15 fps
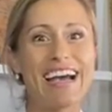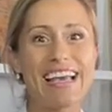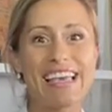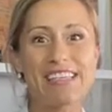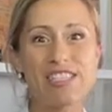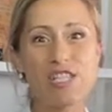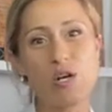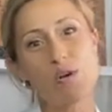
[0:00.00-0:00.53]

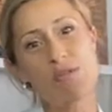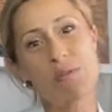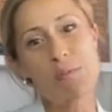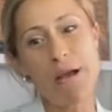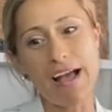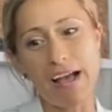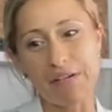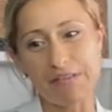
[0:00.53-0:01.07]
It's all
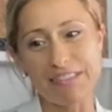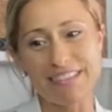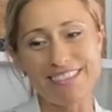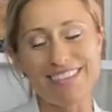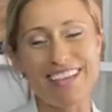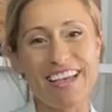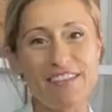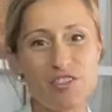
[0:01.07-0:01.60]
about
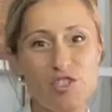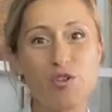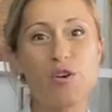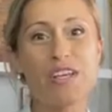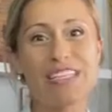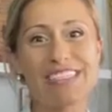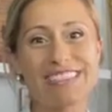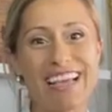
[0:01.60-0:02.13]

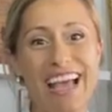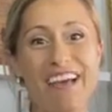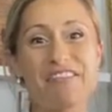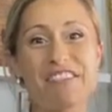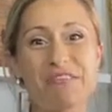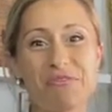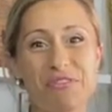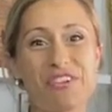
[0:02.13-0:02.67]
enjoying and
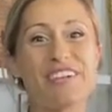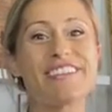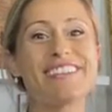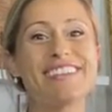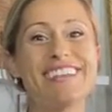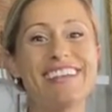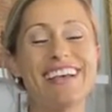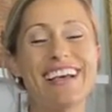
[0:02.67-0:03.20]
having fun.
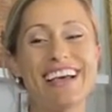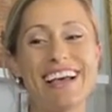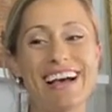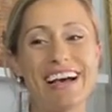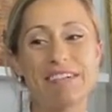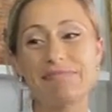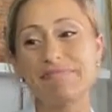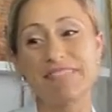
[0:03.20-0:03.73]

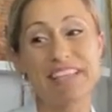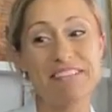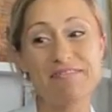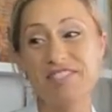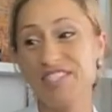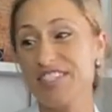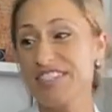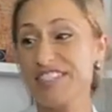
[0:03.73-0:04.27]

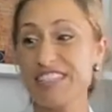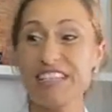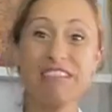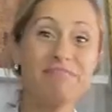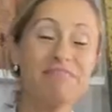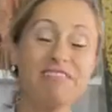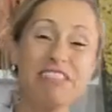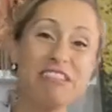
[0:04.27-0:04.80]
And
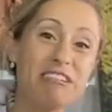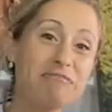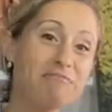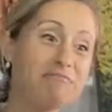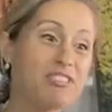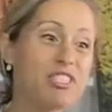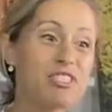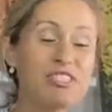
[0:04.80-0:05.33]

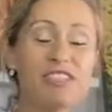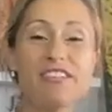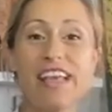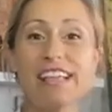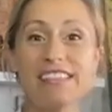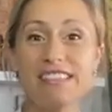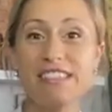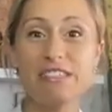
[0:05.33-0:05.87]
just
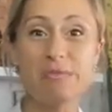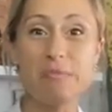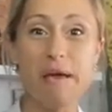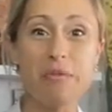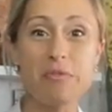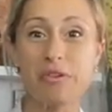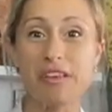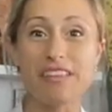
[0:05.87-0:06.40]
create these
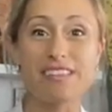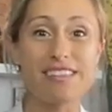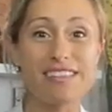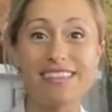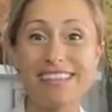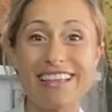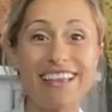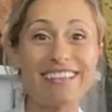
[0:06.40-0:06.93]
memories.
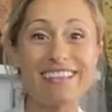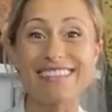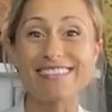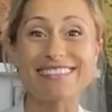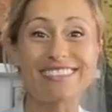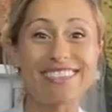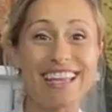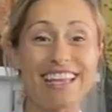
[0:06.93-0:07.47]
And at the end of
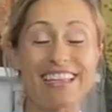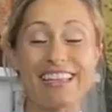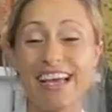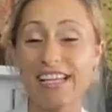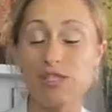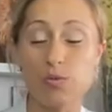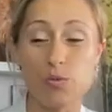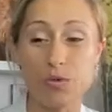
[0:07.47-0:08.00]
the day,
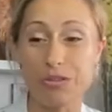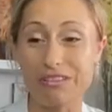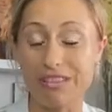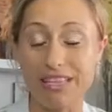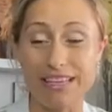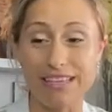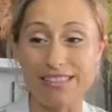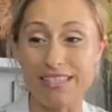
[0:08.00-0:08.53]
that's what it
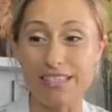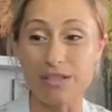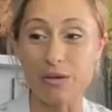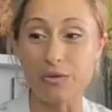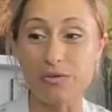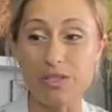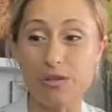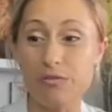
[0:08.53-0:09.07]
is.
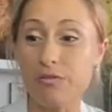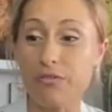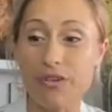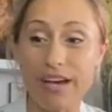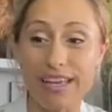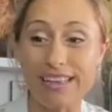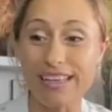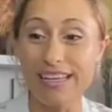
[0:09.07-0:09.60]
Don't
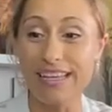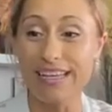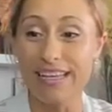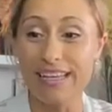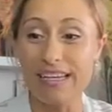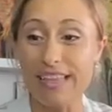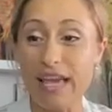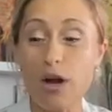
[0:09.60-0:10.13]
find,
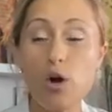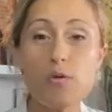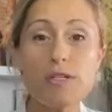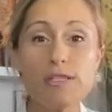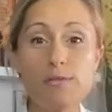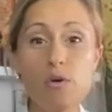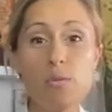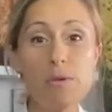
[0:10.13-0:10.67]
there
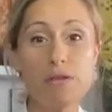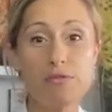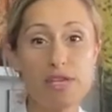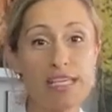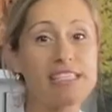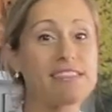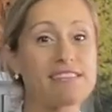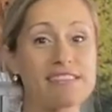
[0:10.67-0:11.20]
always will be
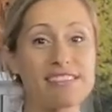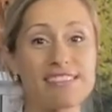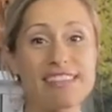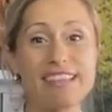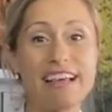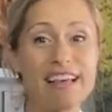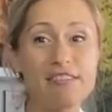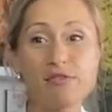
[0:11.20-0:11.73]
reasons,
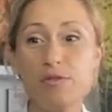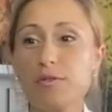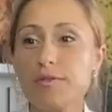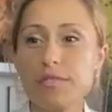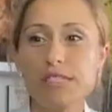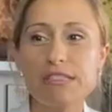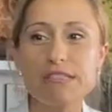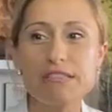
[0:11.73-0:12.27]
and I
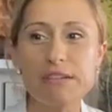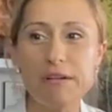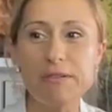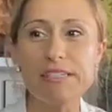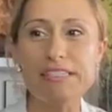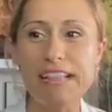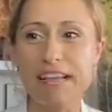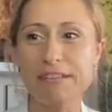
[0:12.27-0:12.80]

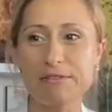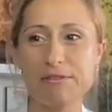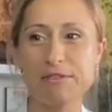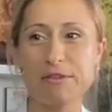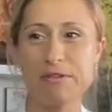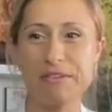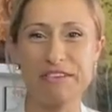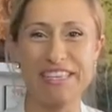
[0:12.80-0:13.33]
always like to
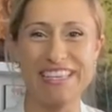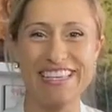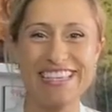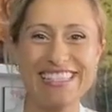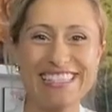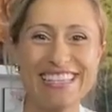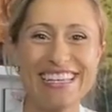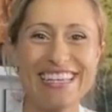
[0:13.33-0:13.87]
joke with
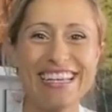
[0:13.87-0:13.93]
this,